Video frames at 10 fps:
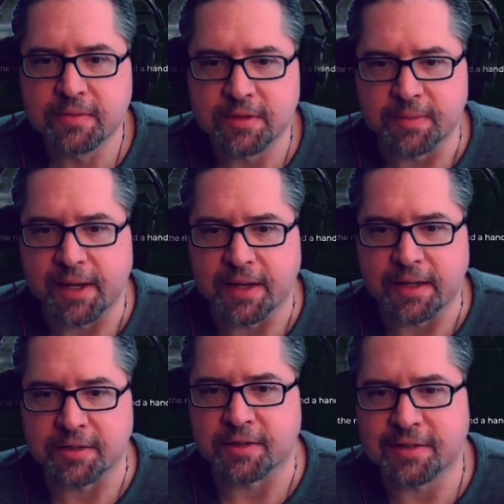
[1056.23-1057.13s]
to make it
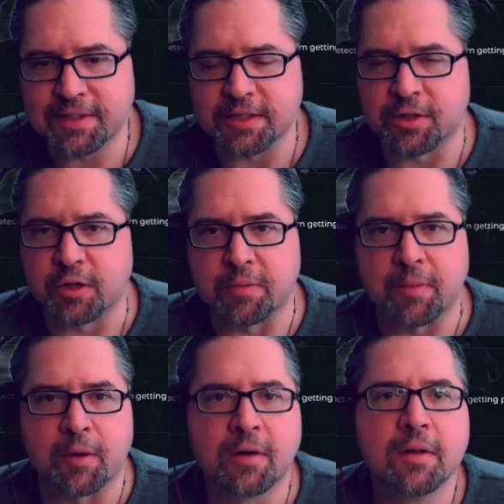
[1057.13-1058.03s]
easier. It's easier to
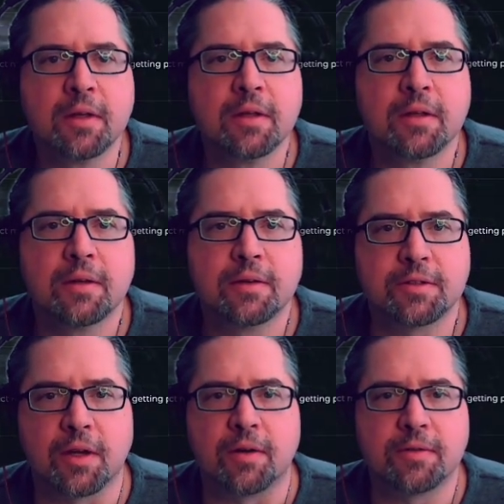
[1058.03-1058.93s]
remember. So